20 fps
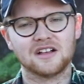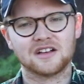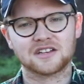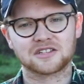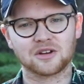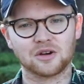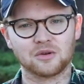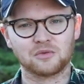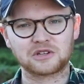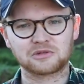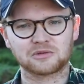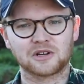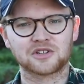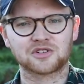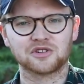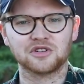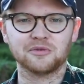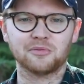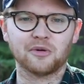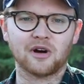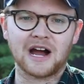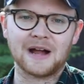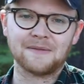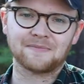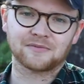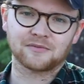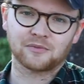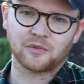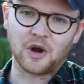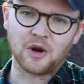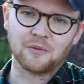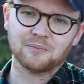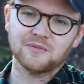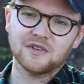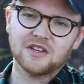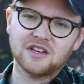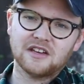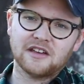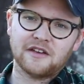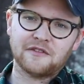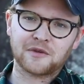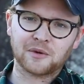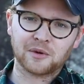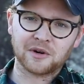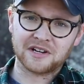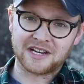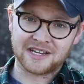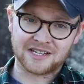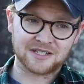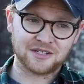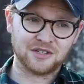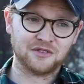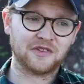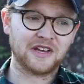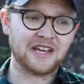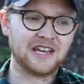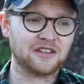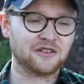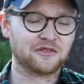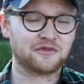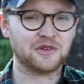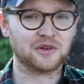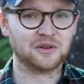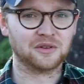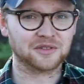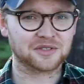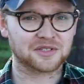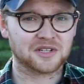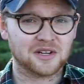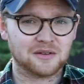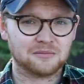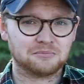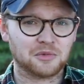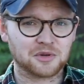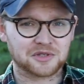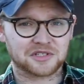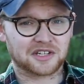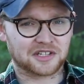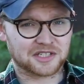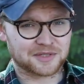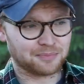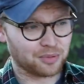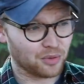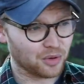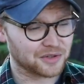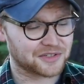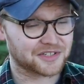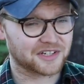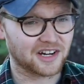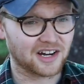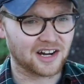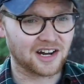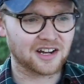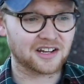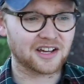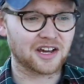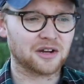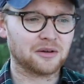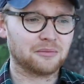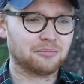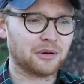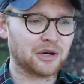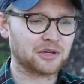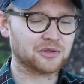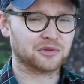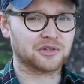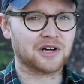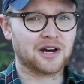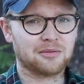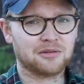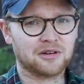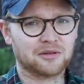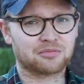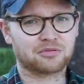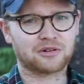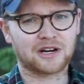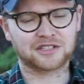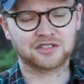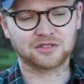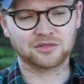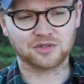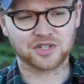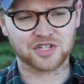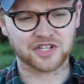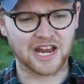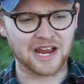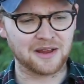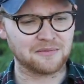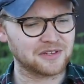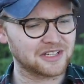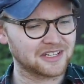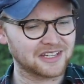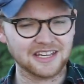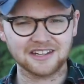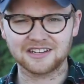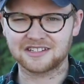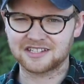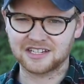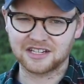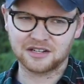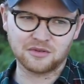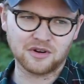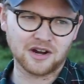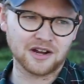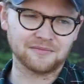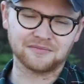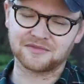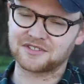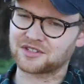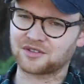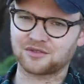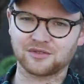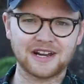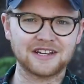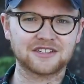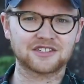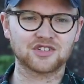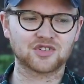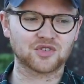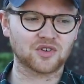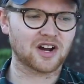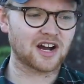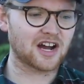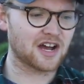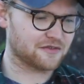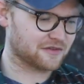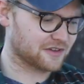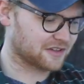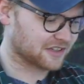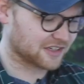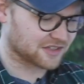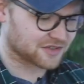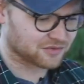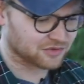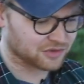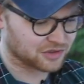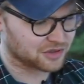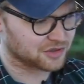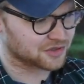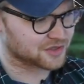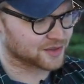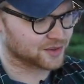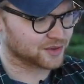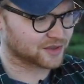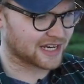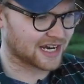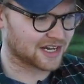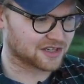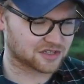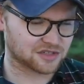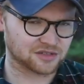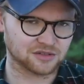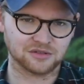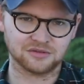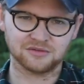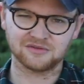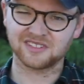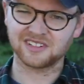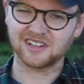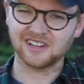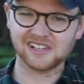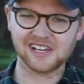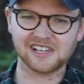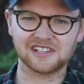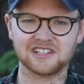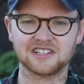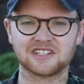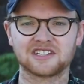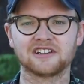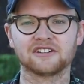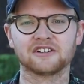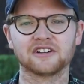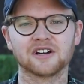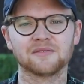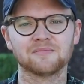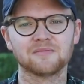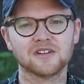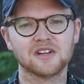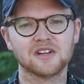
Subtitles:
So which one should you buy? Well, if you want an SUV that feels most like a sports car, kind of bundled up in a practical shape, then get a Tiguan. It's great to drive. I think it's really good to look at too. I like the interior.